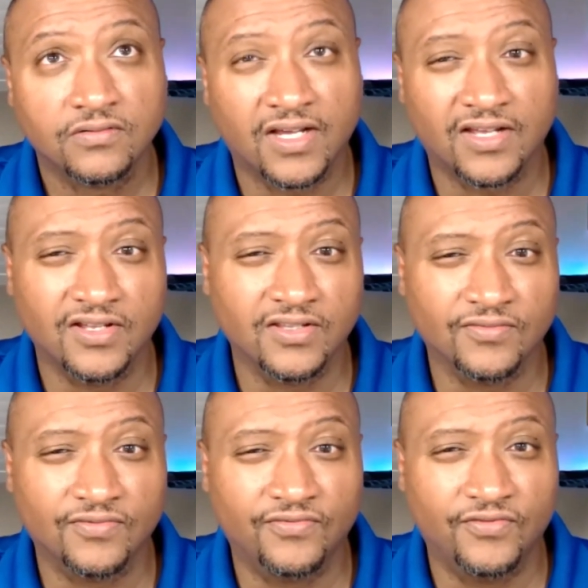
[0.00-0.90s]
like another
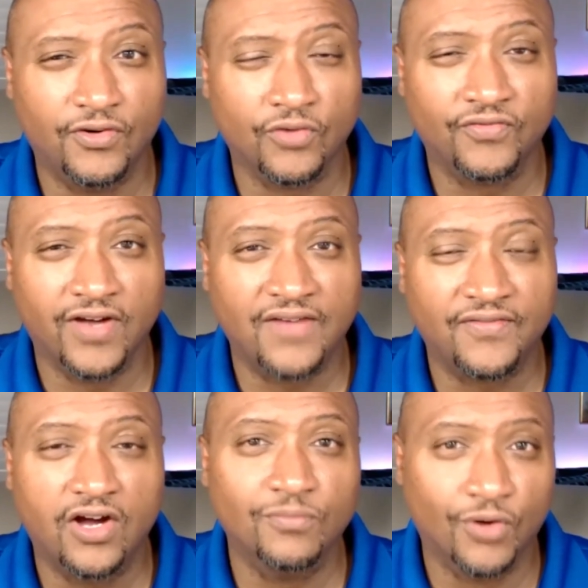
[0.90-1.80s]
4 or 5
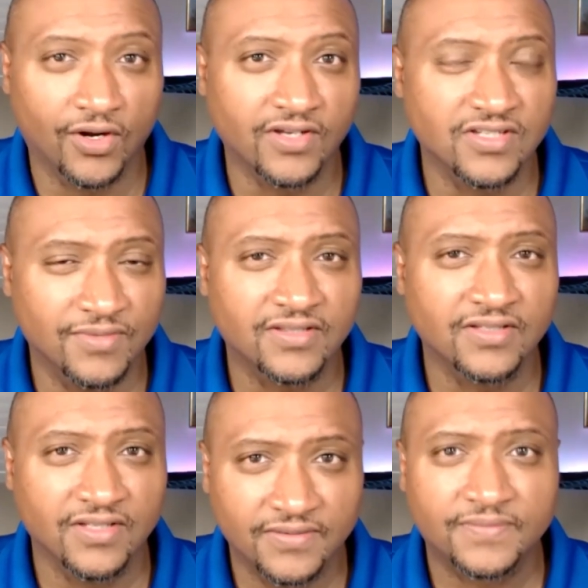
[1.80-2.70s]
off market, something like that.